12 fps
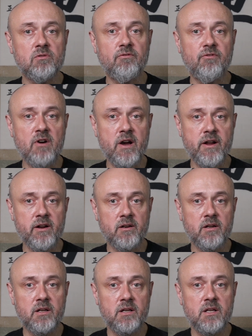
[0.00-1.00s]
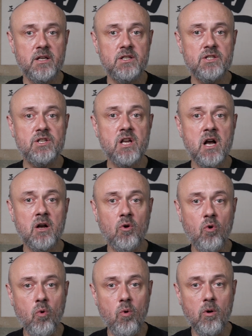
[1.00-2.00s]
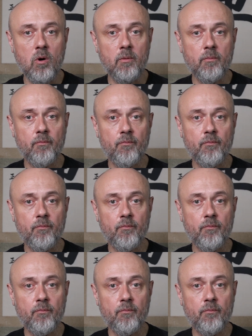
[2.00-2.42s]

fire, xiang huo,